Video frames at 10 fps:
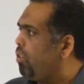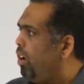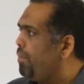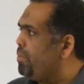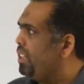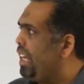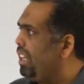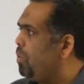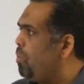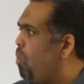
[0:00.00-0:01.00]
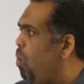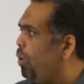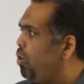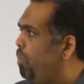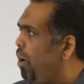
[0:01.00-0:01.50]
So I'm detecting
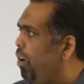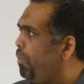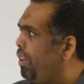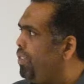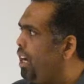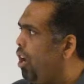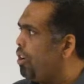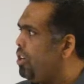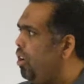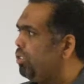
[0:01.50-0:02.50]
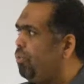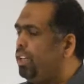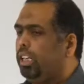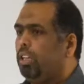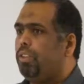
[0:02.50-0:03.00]
more compound, but they are not
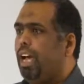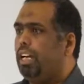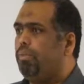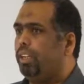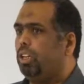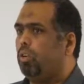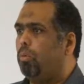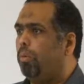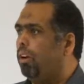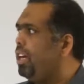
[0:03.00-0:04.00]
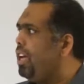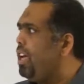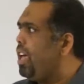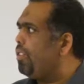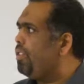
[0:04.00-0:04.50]
fitting on the aliphatic compound.
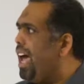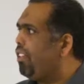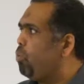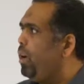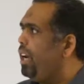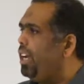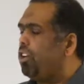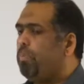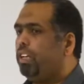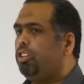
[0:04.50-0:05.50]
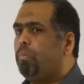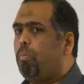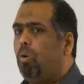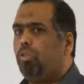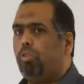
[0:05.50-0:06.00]
That's where I expected
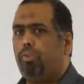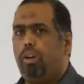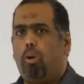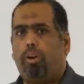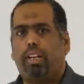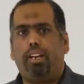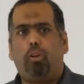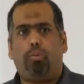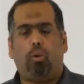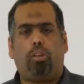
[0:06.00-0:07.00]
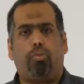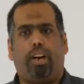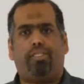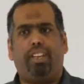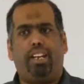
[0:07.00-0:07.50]
most of the
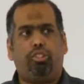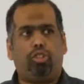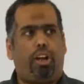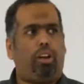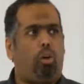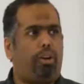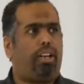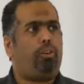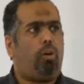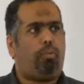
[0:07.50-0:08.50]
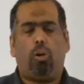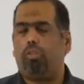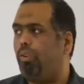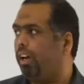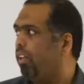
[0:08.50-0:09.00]
organophosphorus, the natural
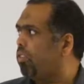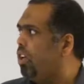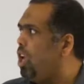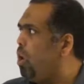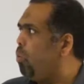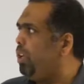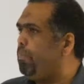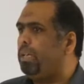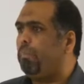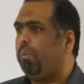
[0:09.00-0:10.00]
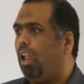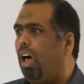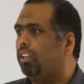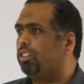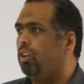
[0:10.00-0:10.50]
organophosphorus, will be
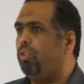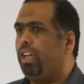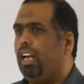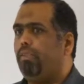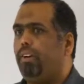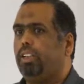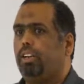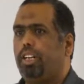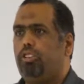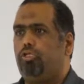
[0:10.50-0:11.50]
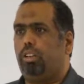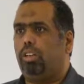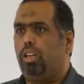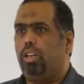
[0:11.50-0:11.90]
plot on the aliphatic region.